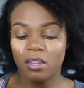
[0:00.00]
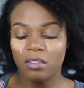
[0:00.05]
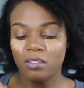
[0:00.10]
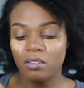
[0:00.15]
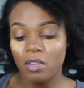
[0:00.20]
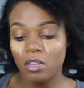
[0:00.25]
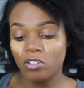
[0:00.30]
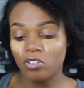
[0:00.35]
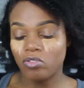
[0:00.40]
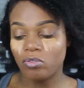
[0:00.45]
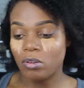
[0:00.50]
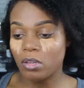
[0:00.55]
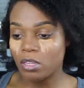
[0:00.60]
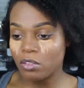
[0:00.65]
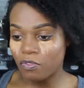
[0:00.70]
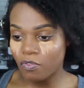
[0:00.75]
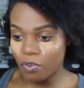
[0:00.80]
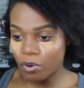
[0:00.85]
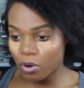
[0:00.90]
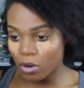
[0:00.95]
It's
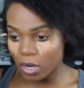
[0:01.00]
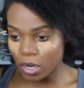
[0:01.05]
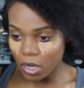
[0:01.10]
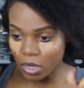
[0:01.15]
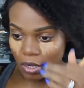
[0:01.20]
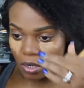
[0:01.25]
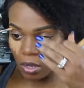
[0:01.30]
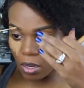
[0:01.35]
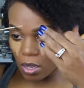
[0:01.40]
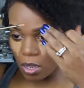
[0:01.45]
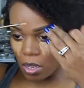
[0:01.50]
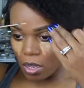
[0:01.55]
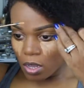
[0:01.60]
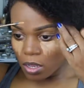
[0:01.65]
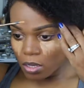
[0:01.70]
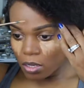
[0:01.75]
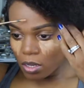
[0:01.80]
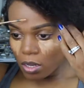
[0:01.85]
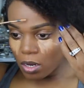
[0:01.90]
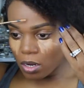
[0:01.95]
transferring,
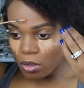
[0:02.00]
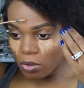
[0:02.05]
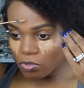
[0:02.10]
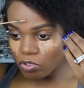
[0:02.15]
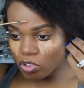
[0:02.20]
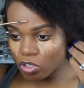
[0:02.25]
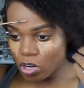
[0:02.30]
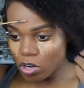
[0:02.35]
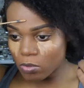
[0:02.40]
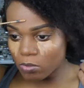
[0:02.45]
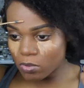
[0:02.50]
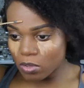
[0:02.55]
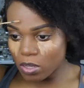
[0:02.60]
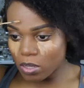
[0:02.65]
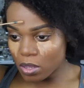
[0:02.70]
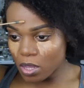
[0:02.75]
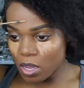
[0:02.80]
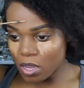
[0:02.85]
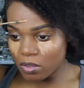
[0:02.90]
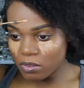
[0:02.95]
you know, germs
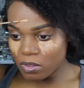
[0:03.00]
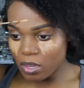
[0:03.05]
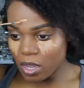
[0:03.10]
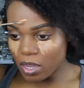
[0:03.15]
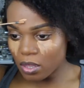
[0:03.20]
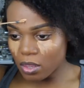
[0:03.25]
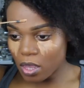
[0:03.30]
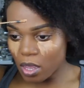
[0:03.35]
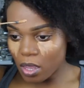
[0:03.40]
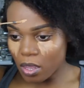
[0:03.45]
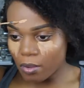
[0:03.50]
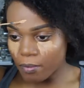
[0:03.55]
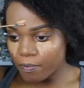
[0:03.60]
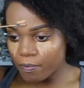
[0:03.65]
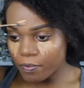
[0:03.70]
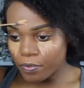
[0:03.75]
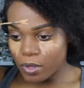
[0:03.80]
and things like that.